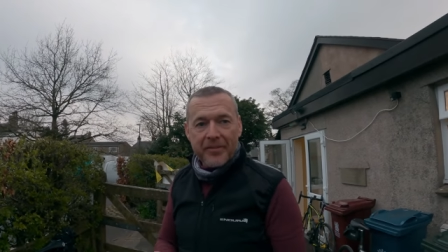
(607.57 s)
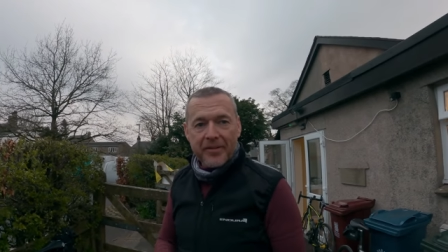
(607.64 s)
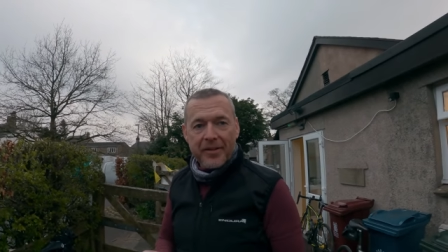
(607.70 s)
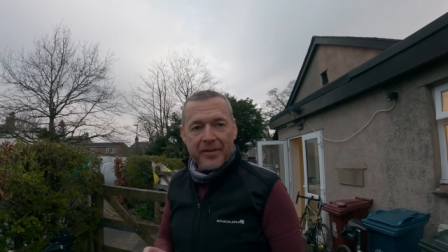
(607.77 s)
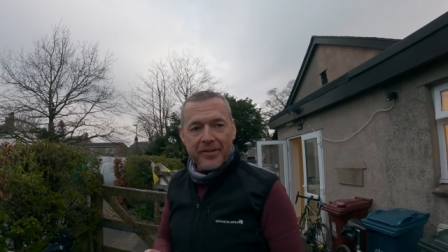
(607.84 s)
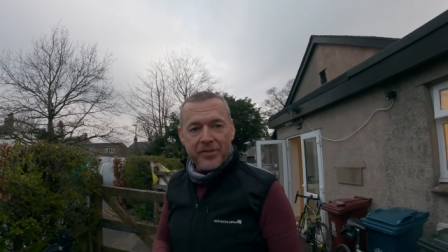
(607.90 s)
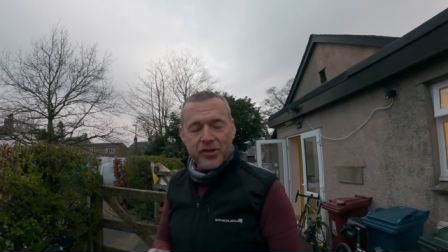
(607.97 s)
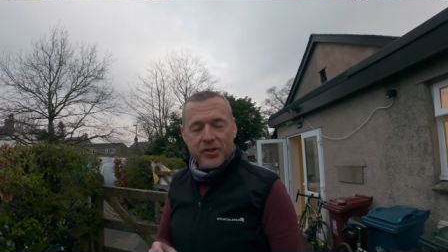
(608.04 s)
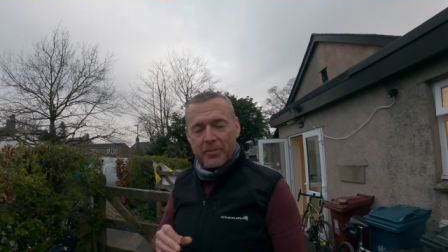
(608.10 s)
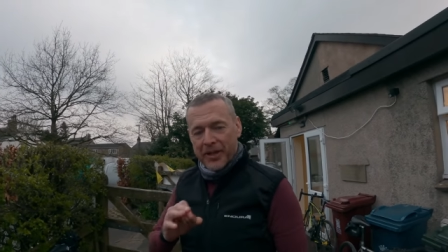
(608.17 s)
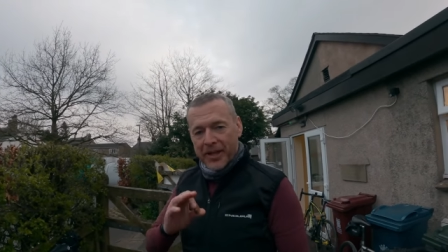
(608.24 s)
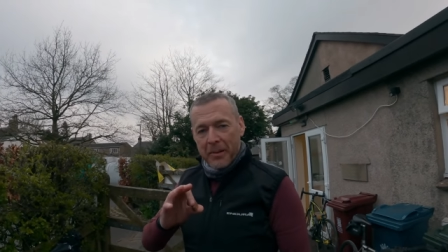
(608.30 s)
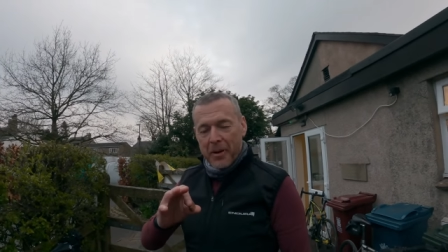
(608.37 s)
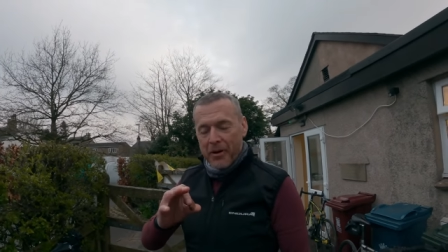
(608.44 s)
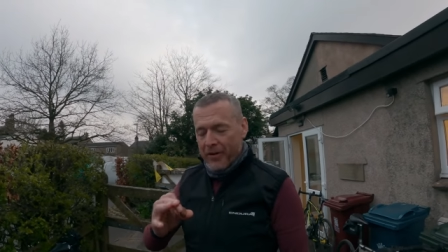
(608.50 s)
Awesome. Somebody
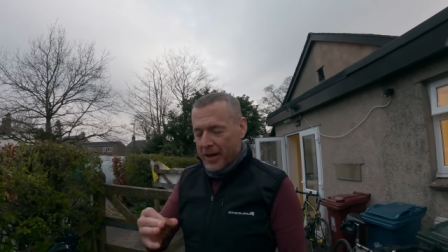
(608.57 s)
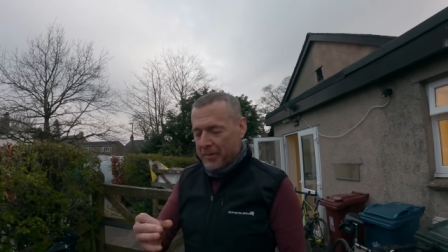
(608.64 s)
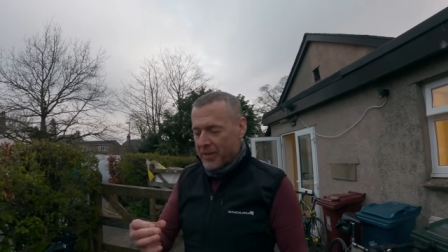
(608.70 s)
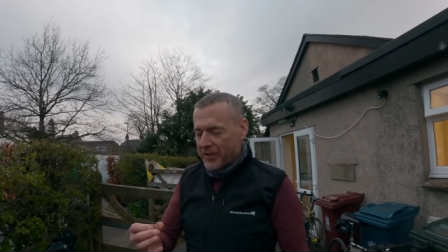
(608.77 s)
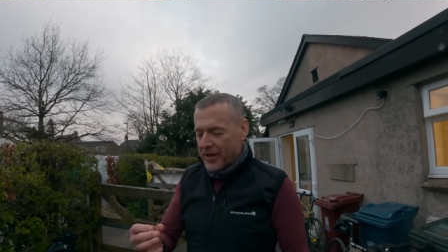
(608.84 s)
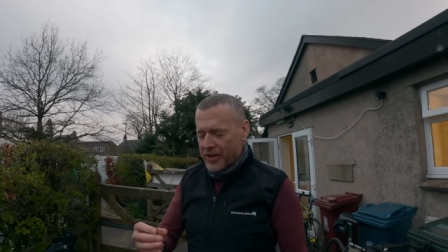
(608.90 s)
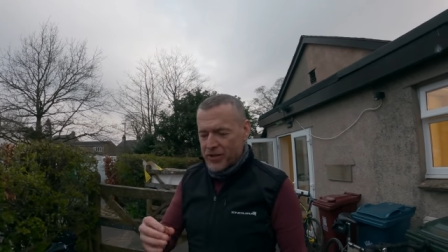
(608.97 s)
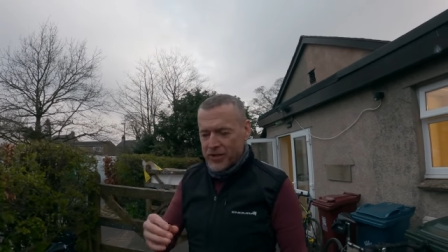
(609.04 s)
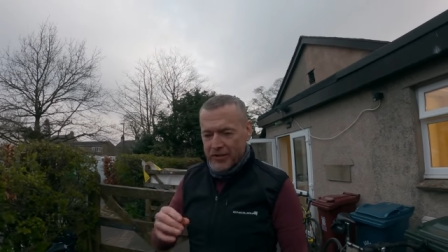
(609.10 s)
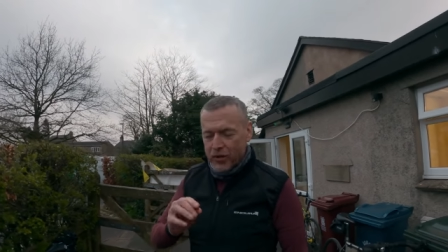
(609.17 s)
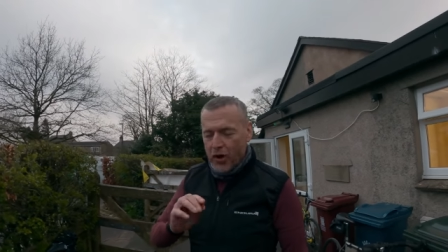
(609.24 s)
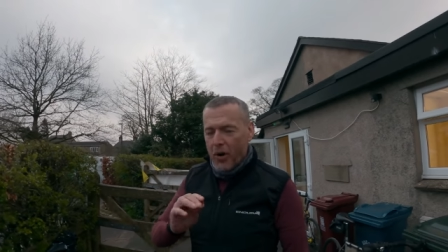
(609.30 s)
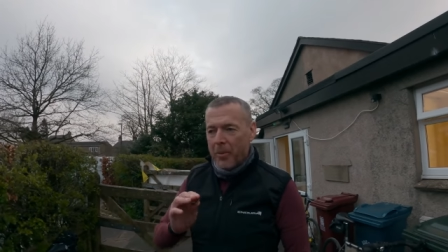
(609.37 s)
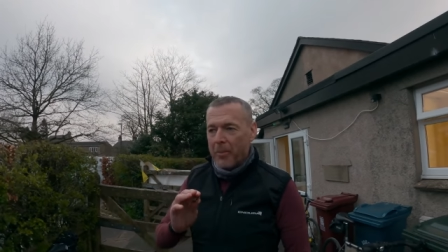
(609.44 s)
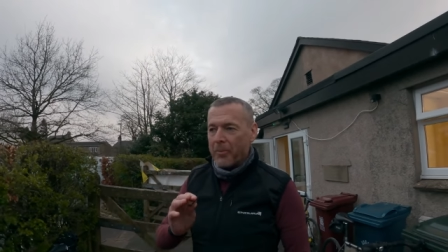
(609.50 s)
give me a recommendation.
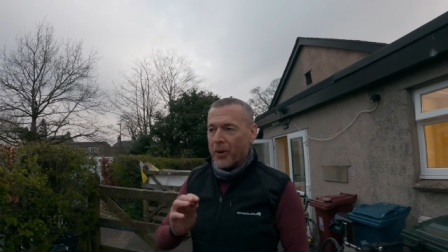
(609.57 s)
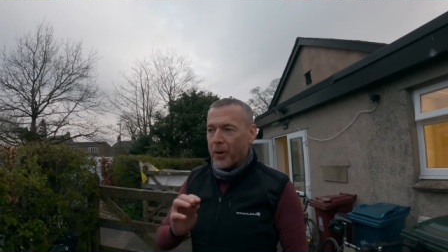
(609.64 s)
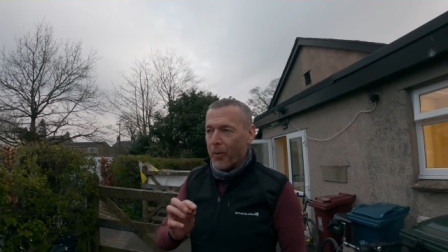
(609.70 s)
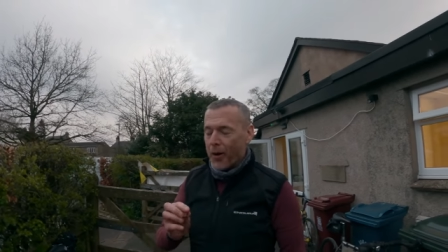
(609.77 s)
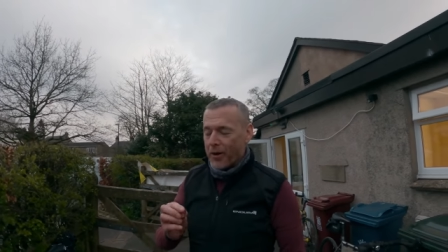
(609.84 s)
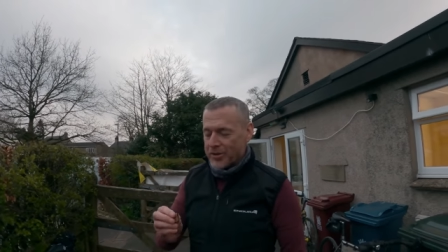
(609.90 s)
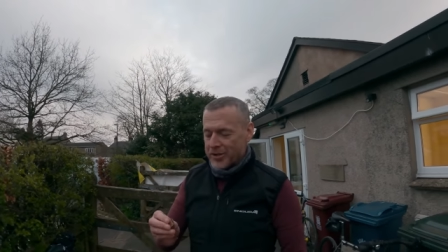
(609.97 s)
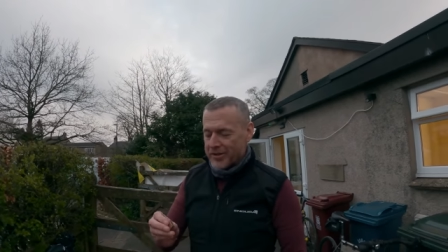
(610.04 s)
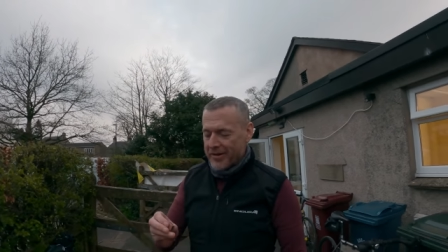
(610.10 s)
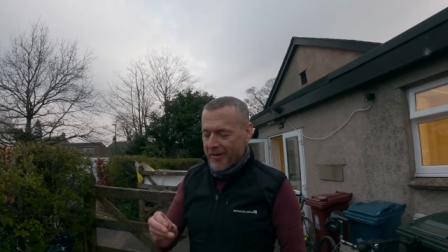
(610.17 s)
Can't remember who it was.